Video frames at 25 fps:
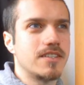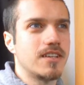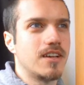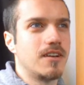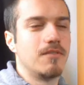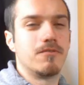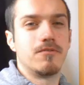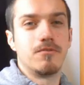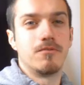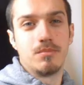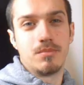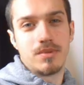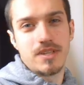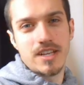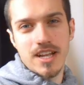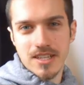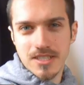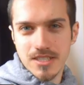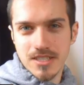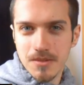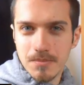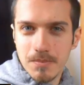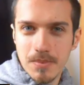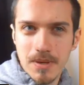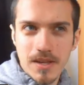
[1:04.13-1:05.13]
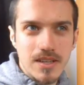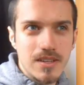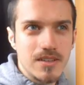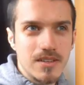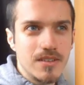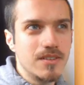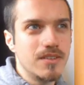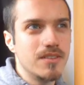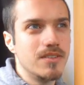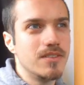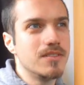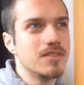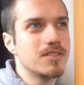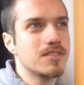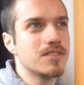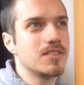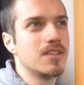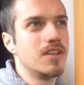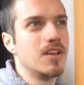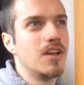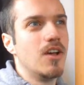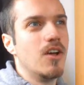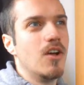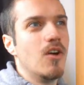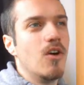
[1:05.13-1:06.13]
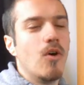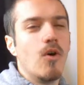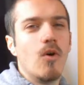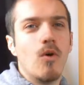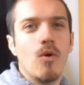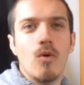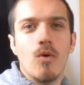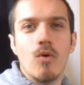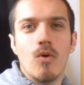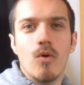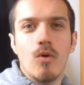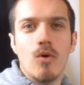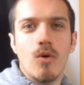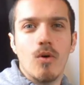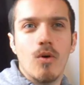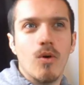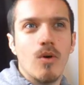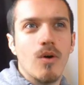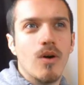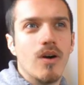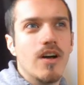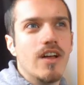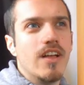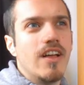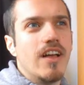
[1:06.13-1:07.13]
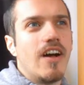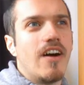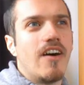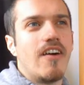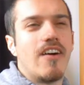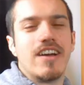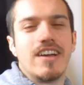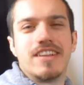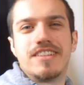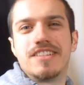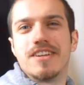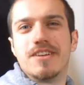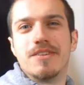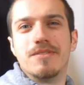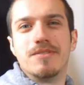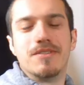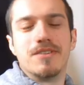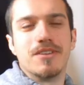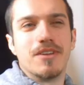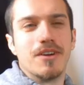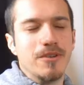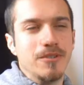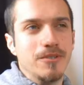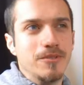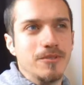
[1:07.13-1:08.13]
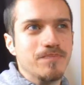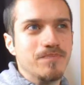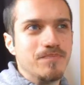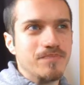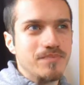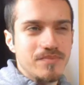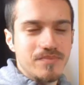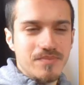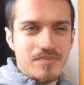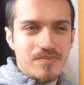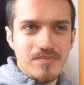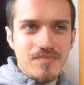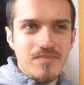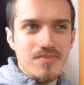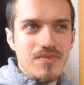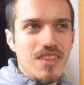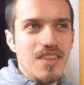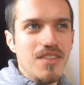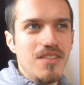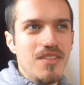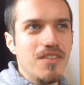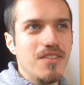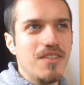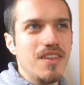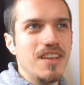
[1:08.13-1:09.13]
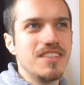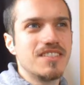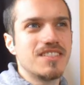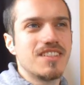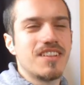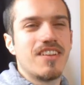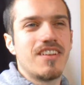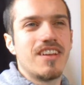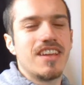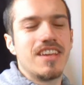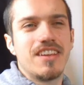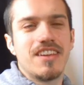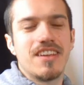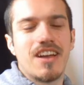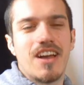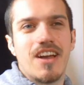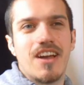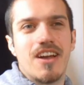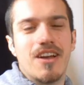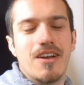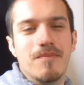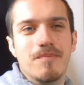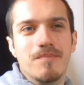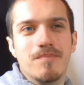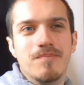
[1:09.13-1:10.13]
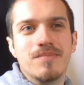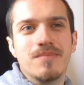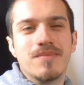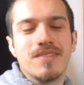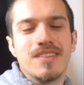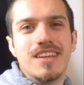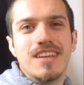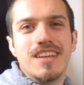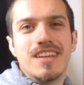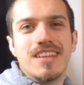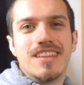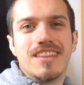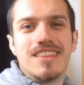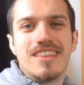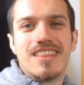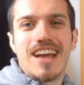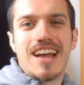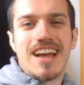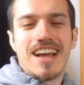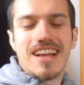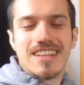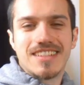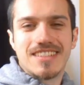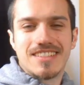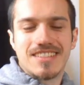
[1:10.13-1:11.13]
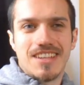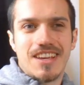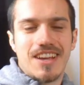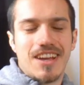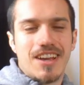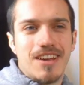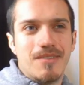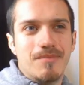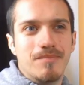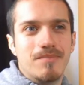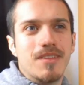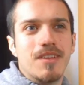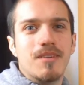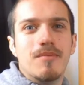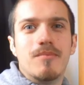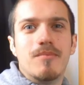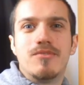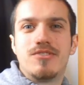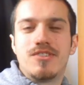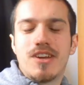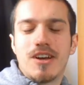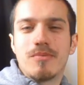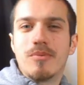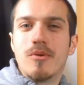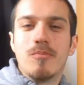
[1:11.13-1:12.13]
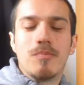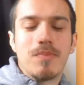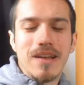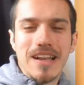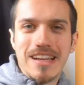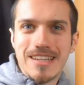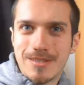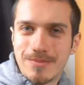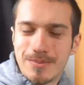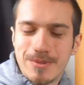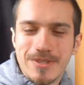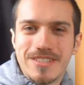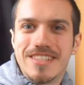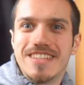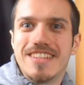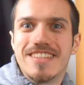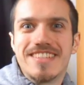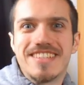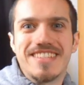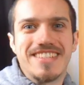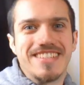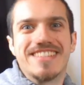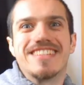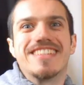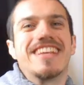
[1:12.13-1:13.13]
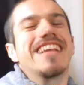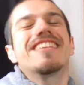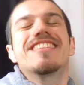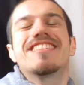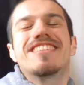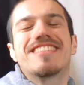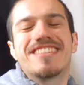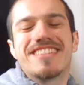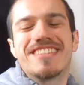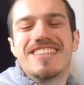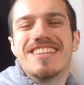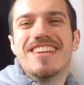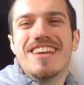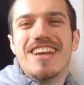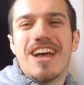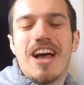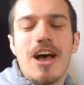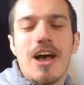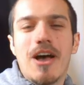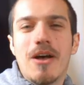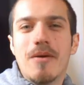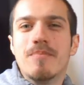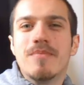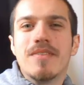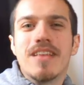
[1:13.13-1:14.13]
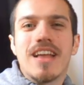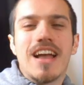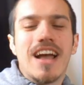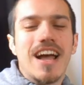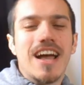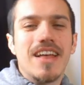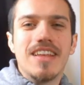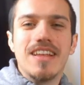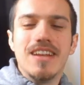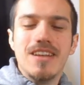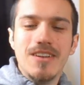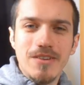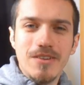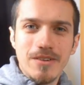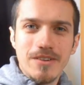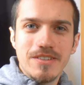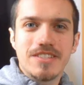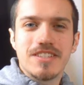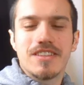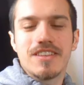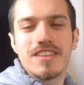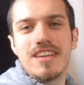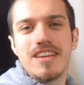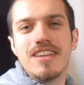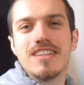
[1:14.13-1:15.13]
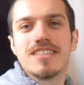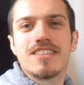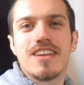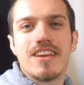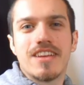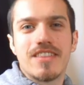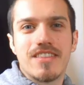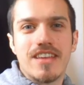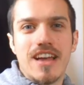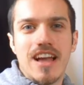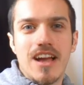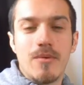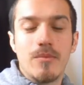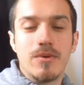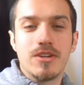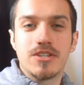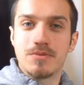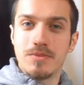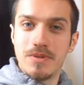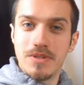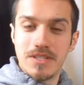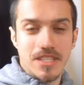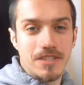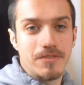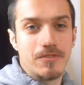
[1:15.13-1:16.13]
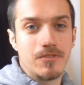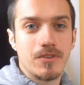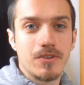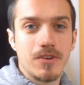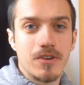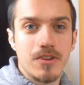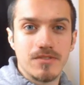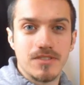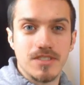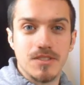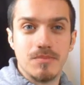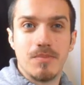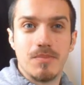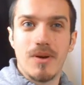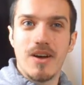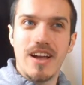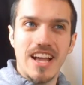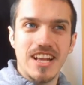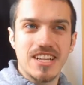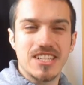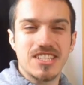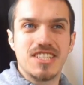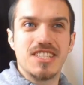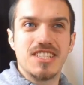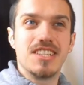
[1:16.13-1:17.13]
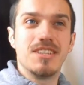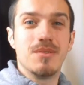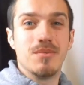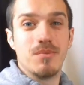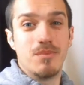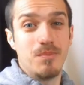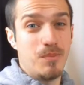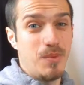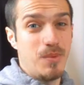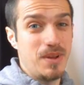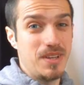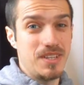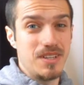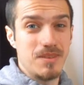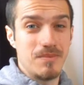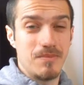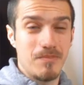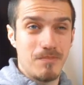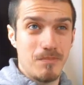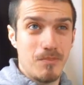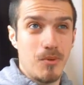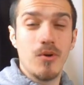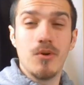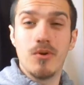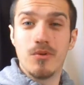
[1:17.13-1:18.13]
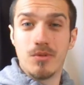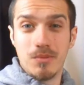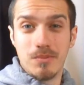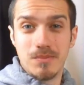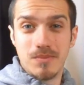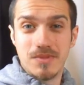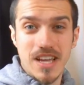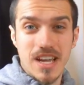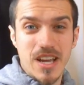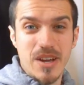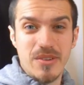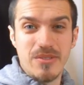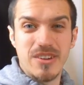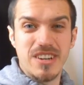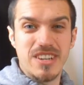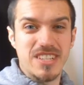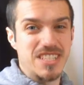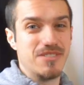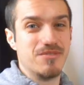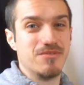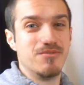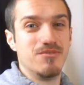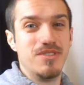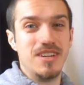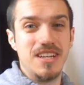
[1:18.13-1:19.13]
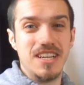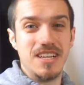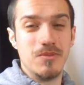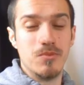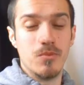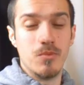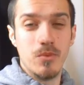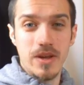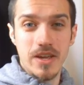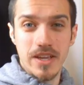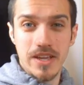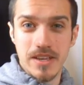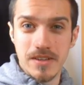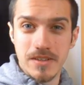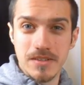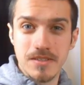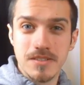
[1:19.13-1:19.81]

from caterpillars, or I don't know, things like that duckbill platypuses exist, and it looks at things like that, which we take for granted, but actually, when you boil them down, are actually really weird,